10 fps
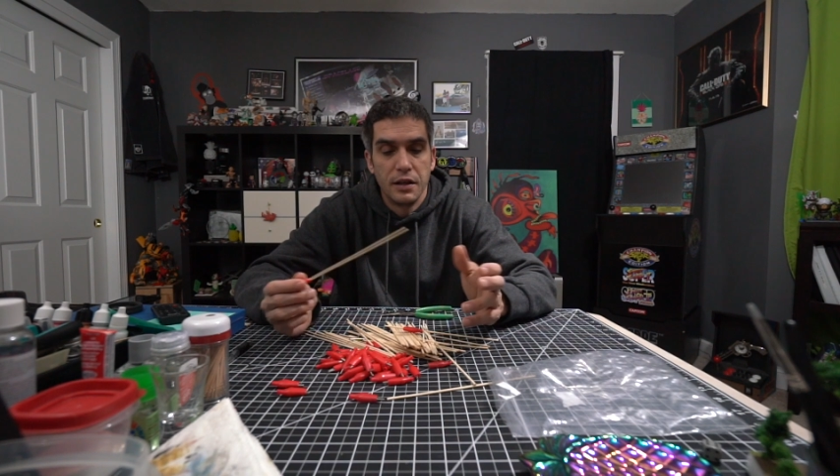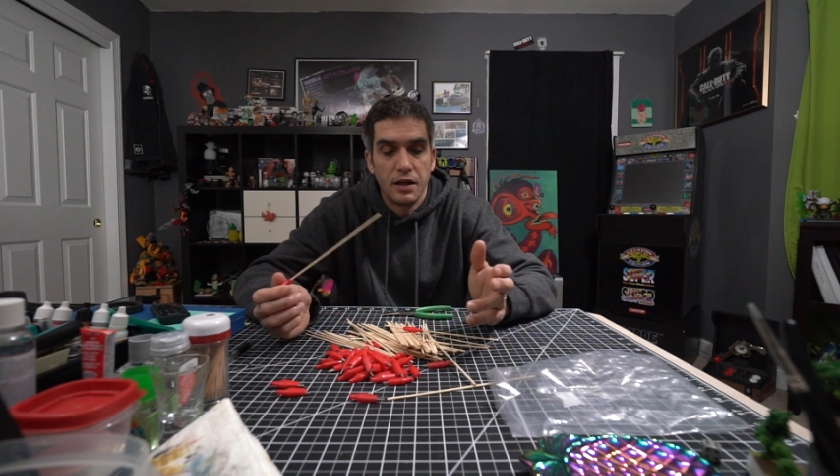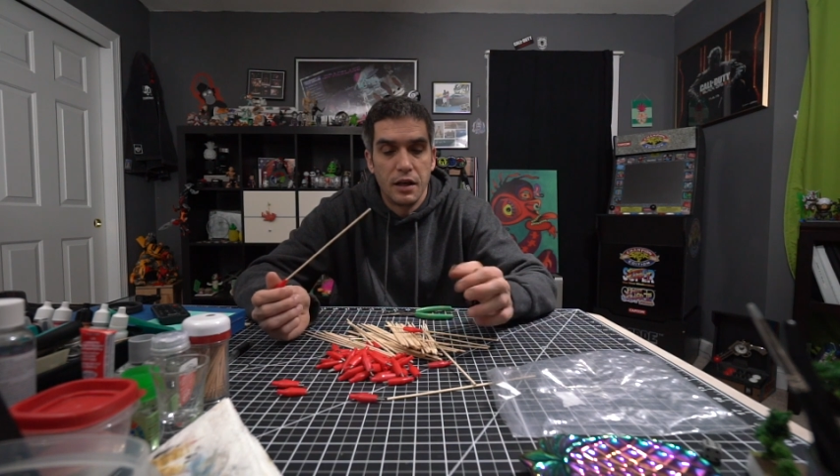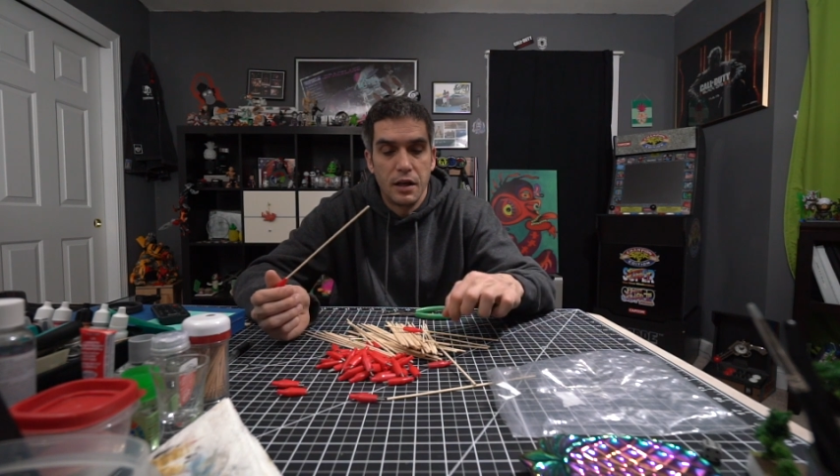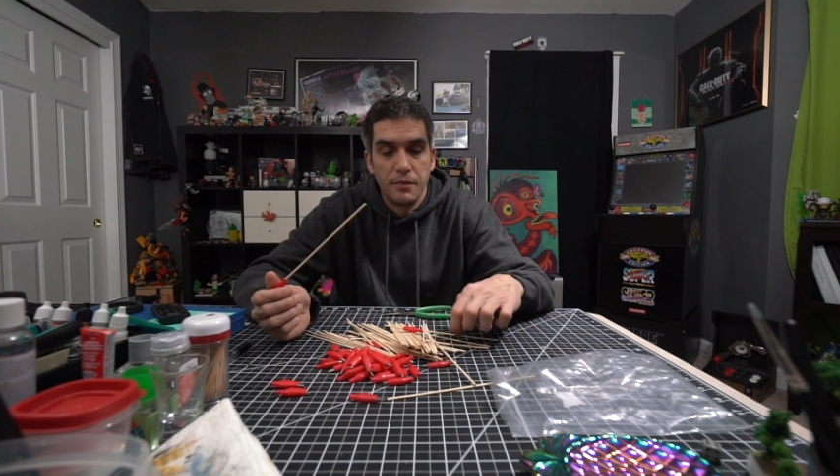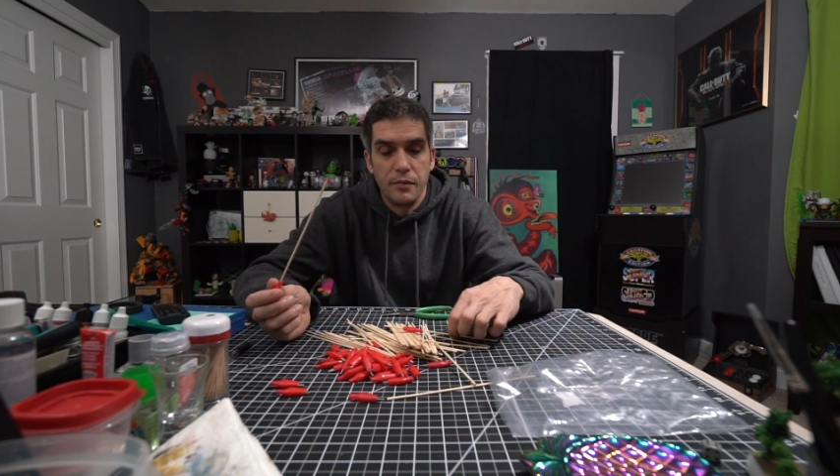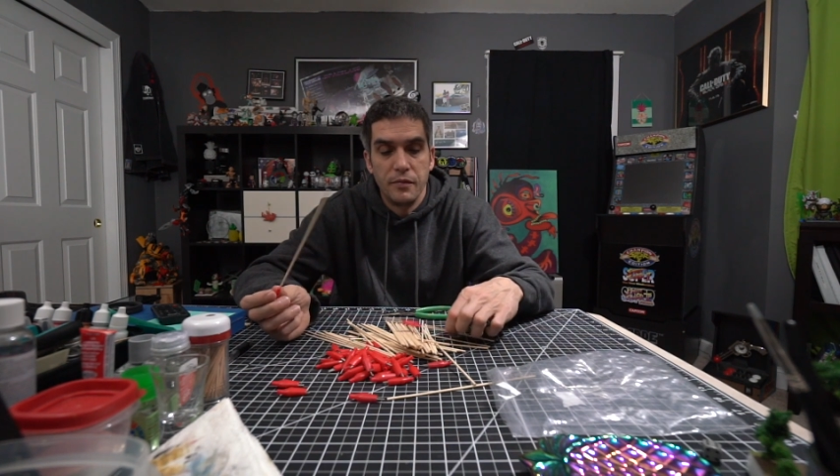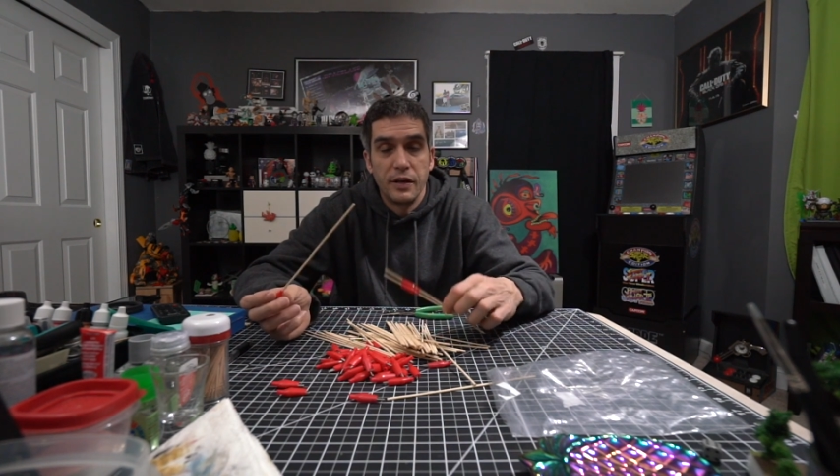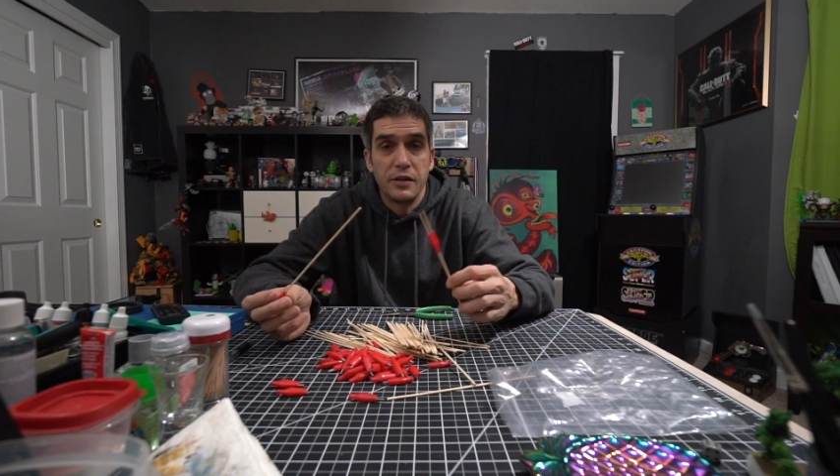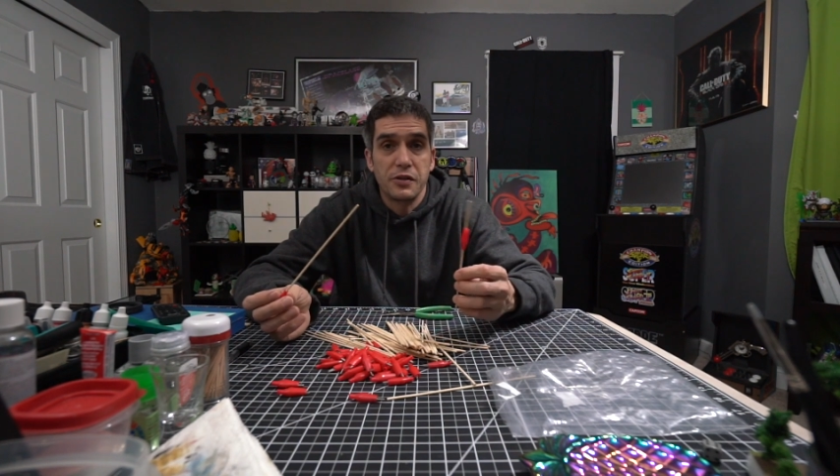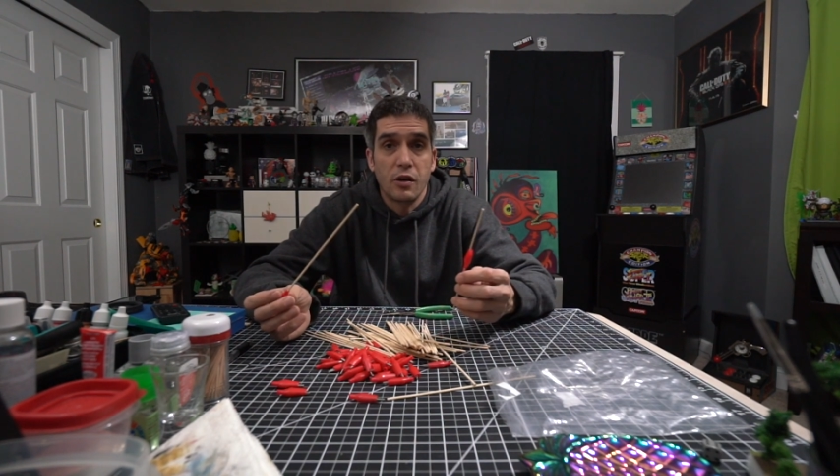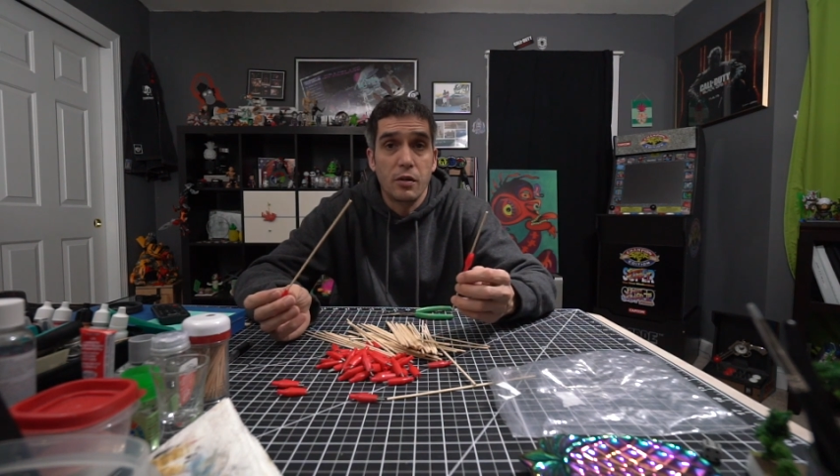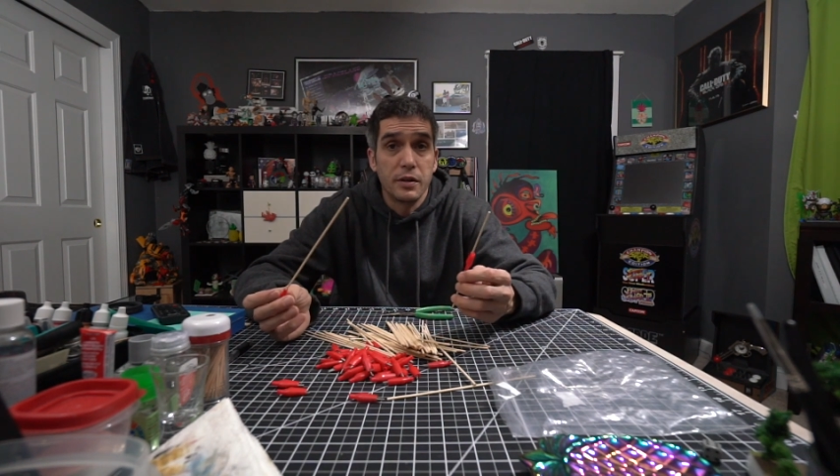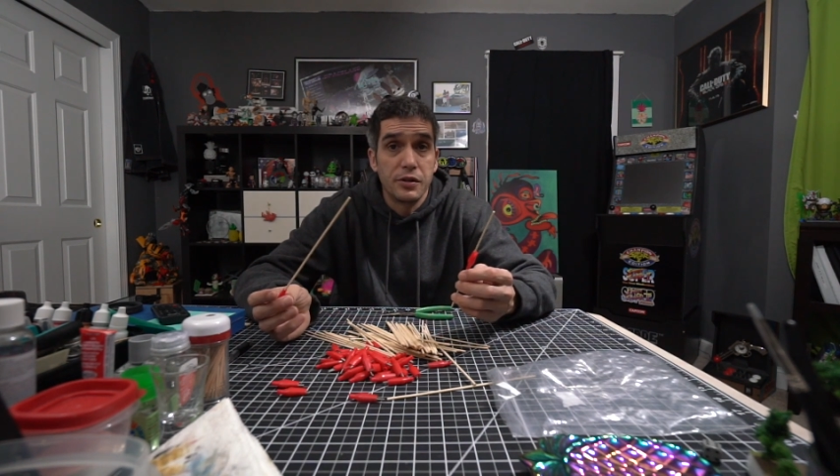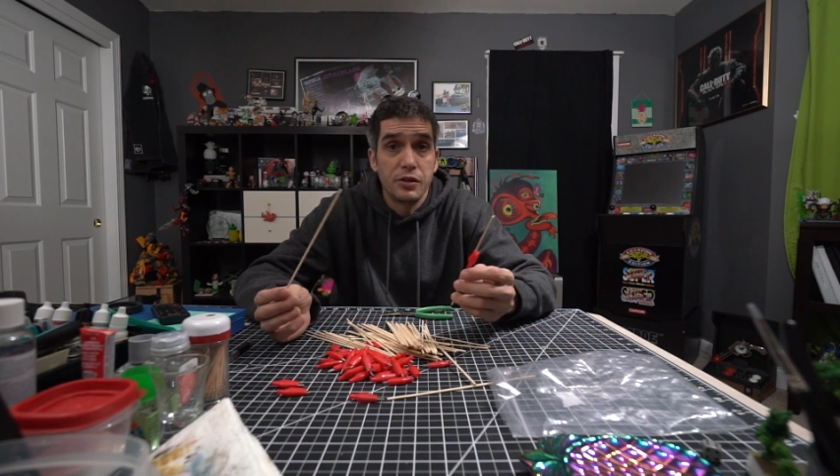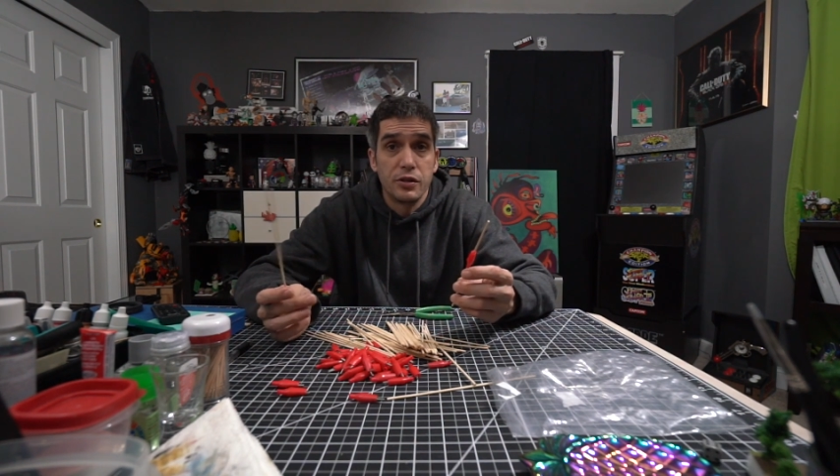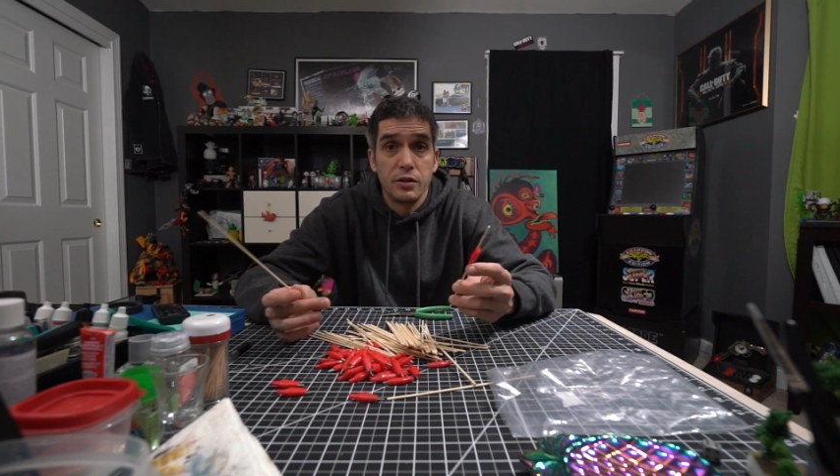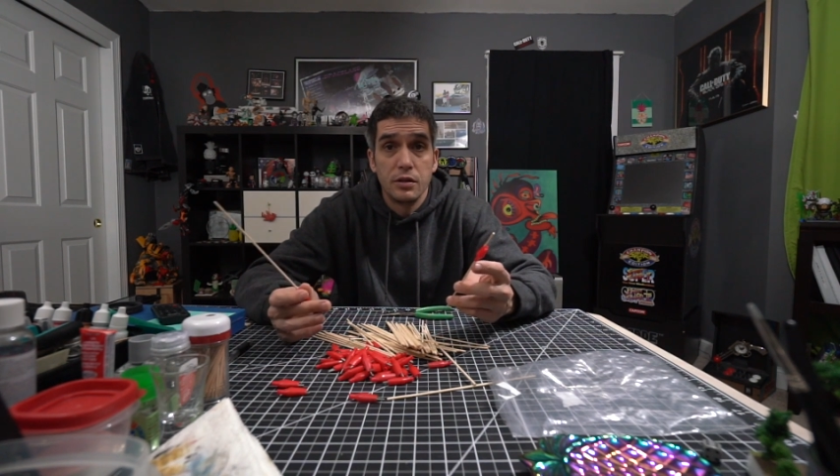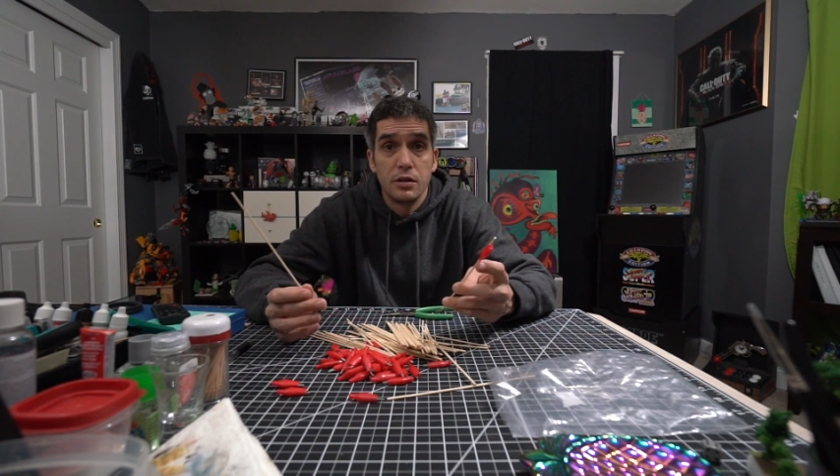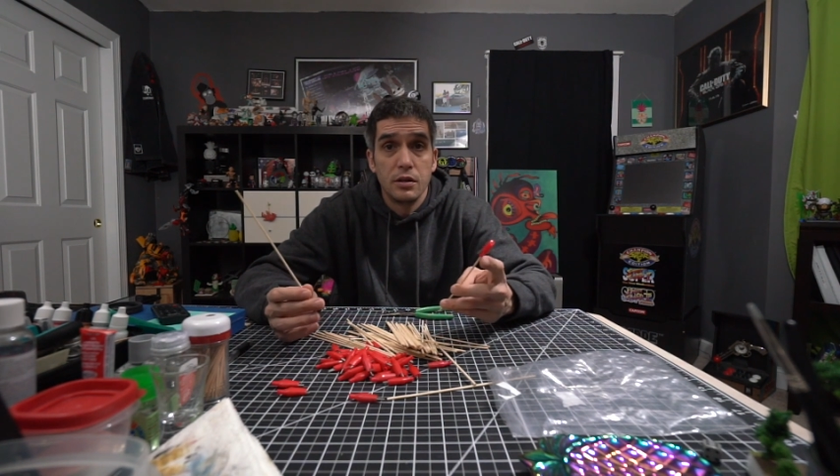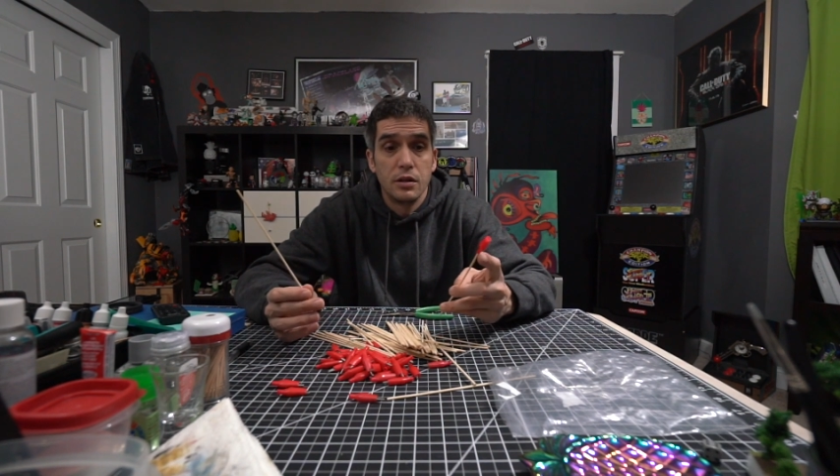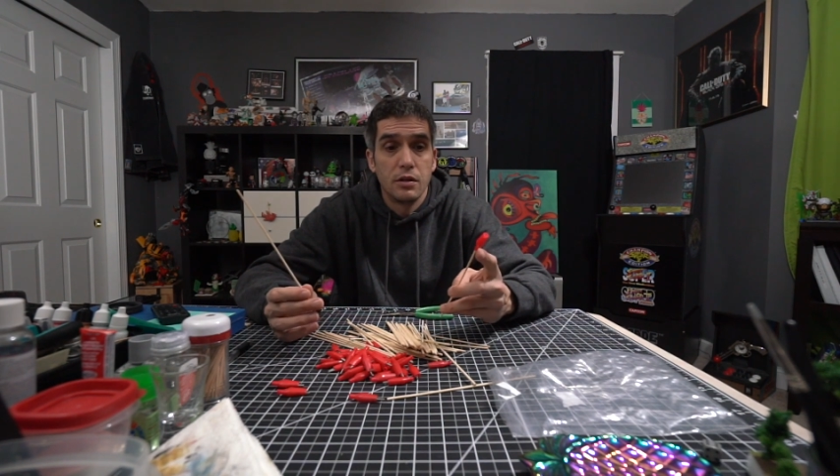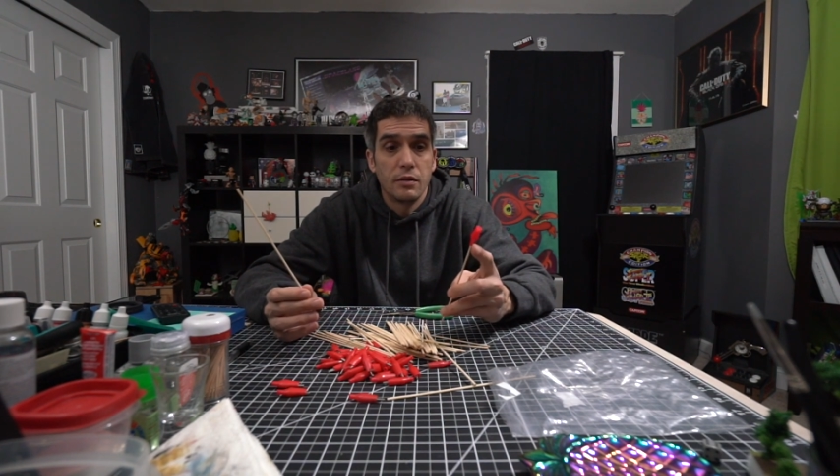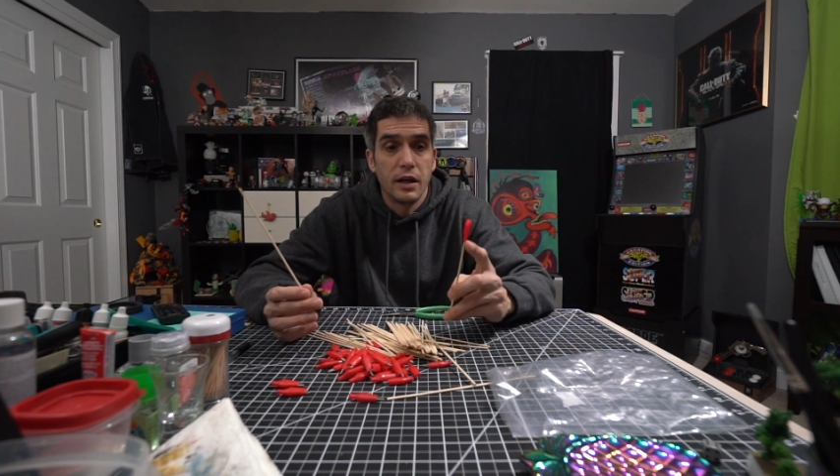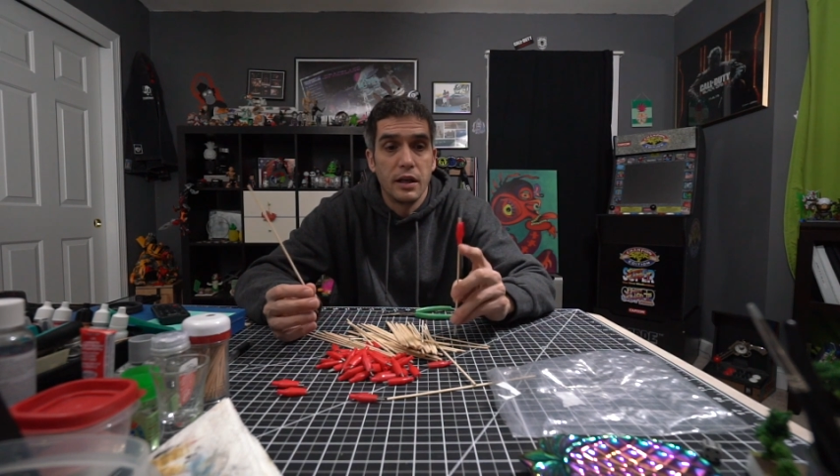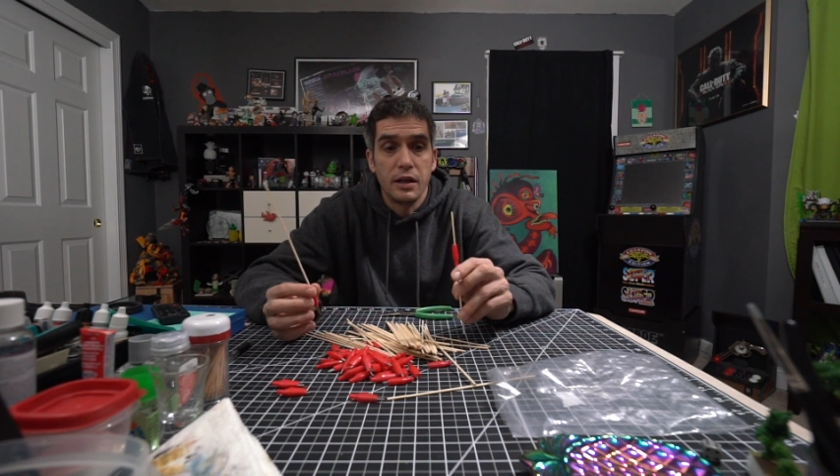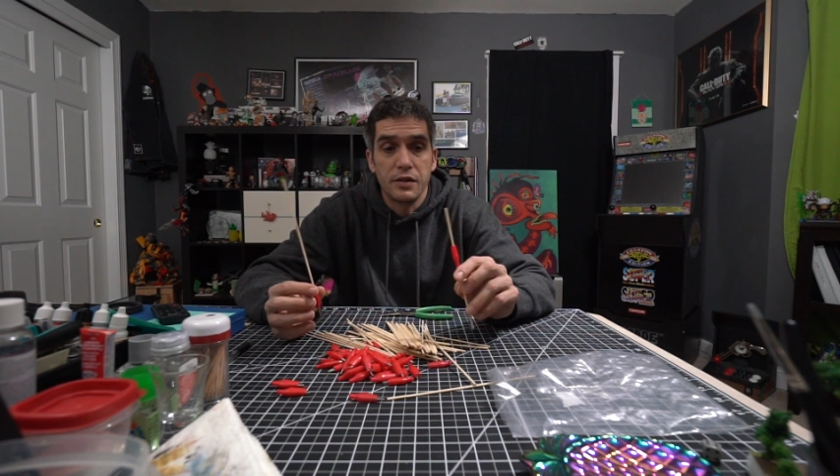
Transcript: vendor's garbage, right?